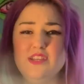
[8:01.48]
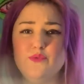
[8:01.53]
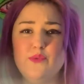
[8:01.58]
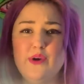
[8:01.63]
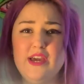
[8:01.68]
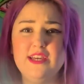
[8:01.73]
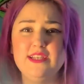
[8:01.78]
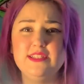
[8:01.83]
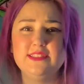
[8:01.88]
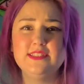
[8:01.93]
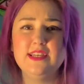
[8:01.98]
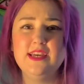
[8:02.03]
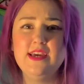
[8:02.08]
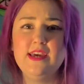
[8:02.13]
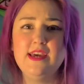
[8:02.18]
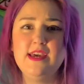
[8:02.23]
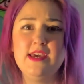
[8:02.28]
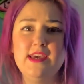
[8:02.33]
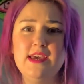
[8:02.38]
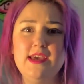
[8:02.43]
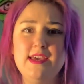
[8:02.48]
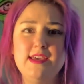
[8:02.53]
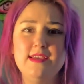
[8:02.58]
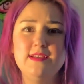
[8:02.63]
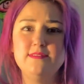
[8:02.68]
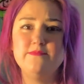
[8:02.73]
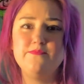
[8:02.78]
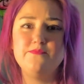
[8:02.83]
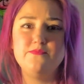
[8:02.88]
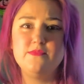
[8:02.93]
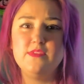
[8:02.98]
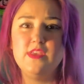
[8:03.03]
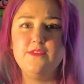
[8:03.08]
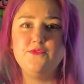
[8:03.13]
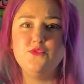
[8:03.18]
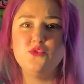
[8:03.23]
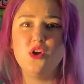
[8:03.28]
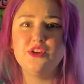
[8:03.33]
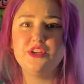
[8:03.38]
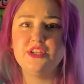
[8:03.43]
ways.
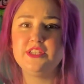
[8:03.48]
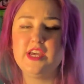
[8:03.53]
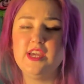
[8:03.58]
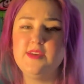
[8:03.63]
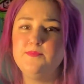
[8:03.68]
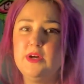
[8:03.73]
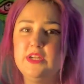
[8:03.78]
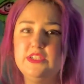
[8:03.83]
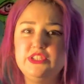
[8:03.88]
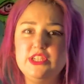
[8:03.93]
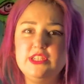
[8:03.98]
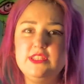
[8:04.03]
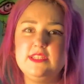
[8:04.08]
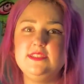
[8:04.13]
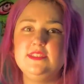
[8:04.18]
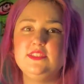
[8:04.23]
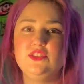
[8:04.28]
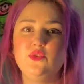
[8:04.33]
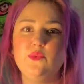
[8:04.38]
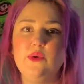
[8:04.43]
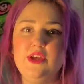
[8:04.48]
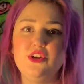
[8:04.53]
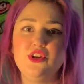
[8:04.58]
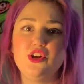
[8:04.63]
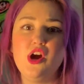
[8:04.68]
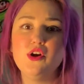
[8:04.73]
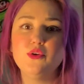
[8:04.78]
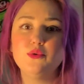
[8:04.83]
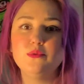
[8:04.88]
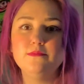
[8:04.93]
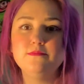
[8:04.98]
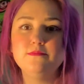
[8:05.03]
If you're on a tight budget, this is the way to go.